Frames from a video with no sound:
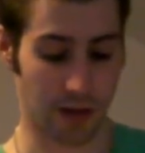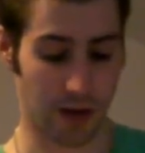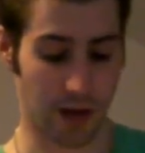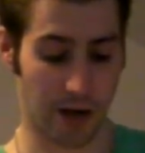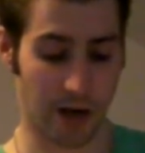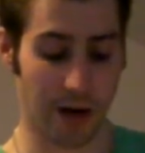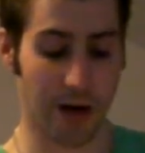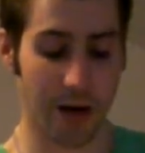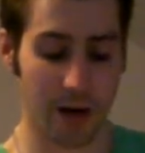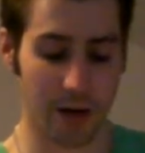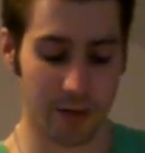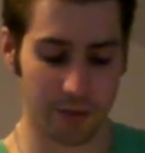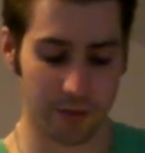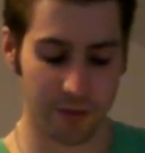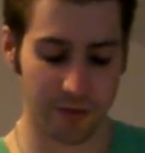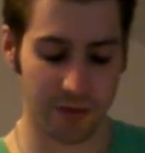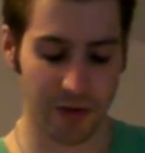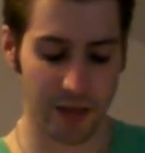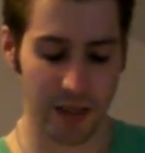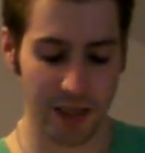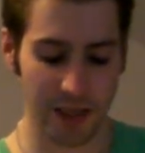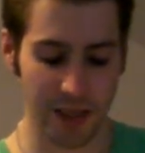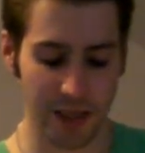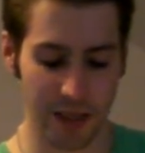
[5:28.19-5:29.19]
I am
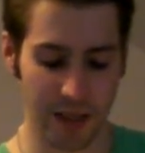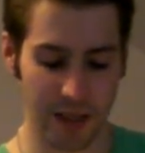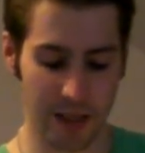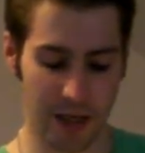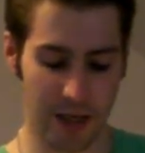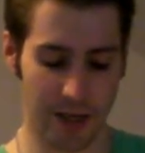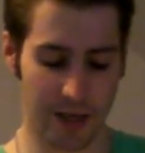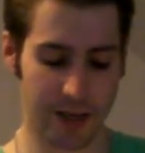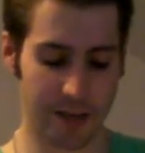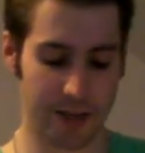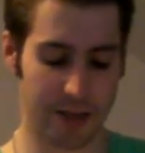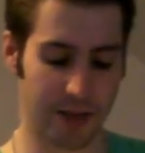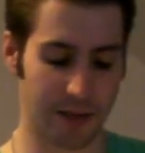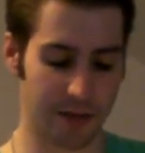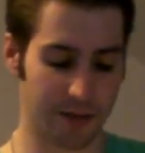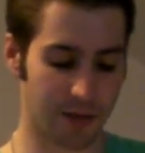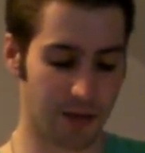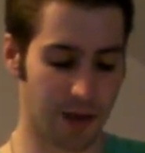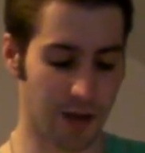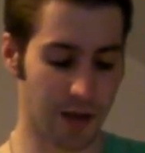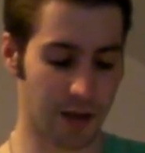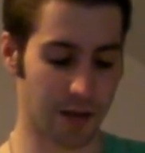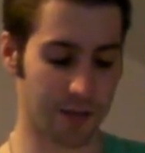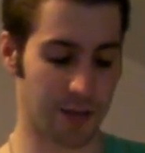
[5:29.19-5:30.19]
free, and if
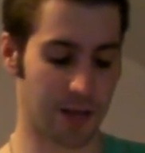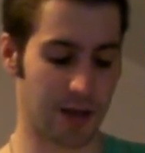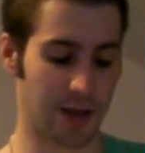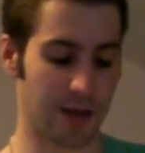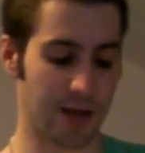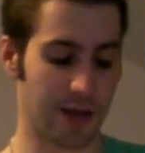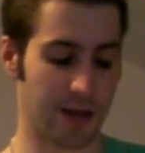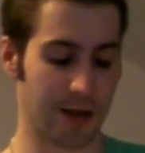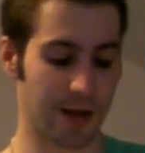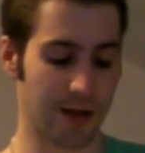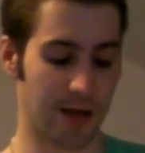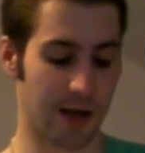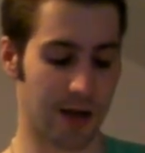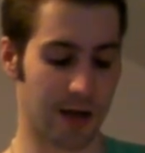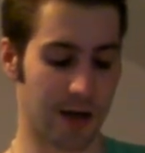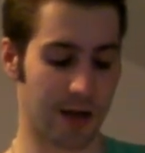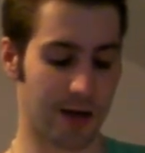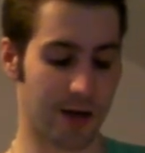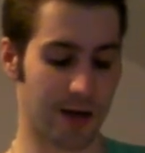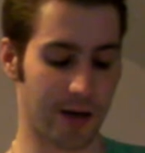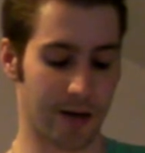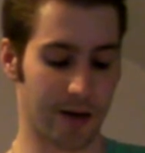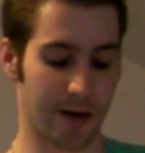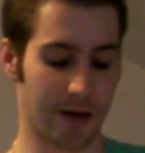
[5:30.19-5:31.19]
I may,
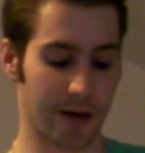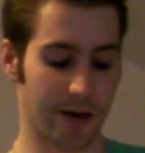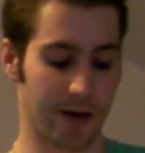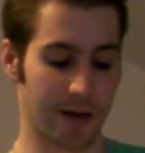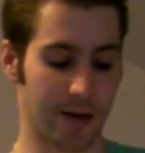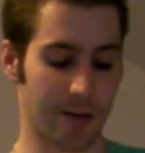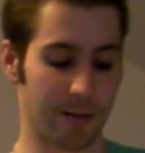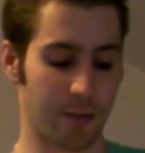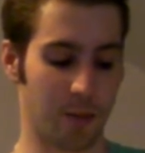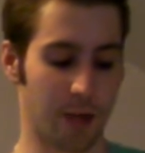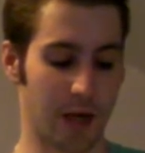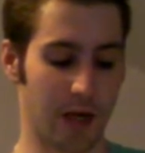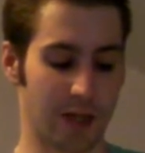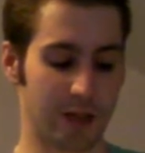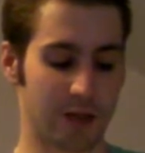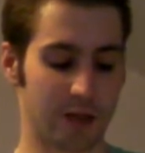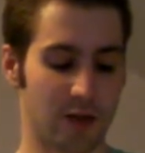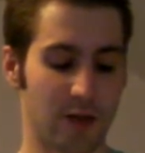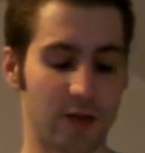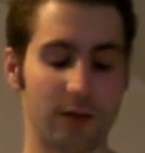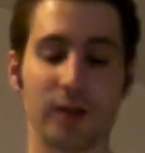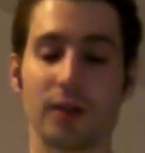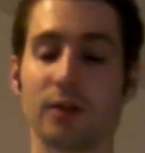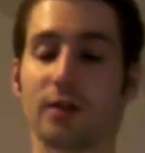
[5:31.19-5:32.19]
my
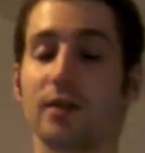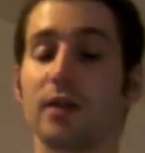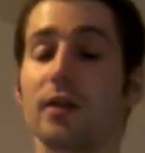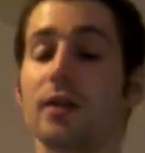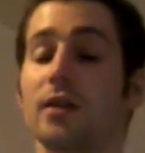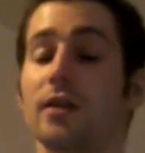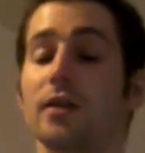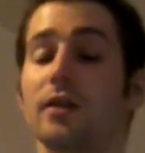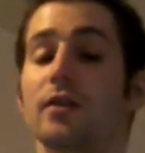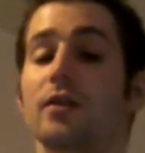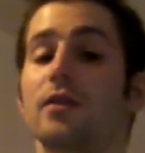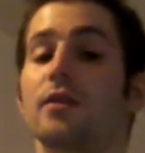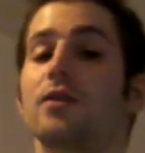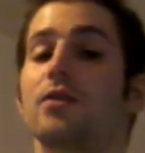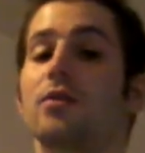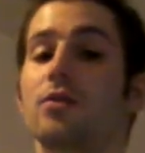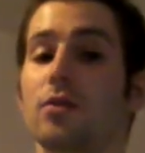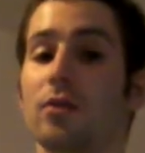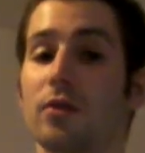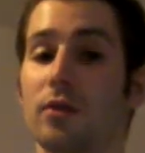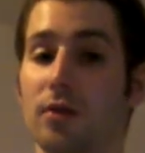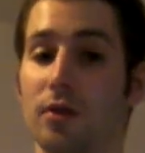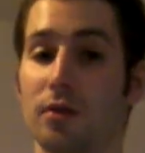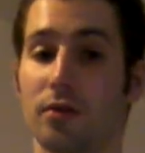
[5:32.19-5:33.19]
service is
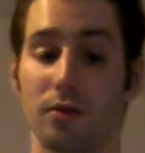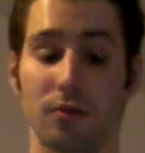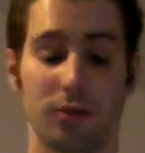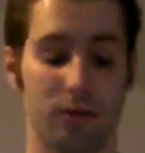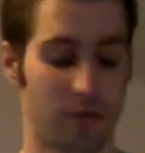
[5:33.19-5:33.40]
to you."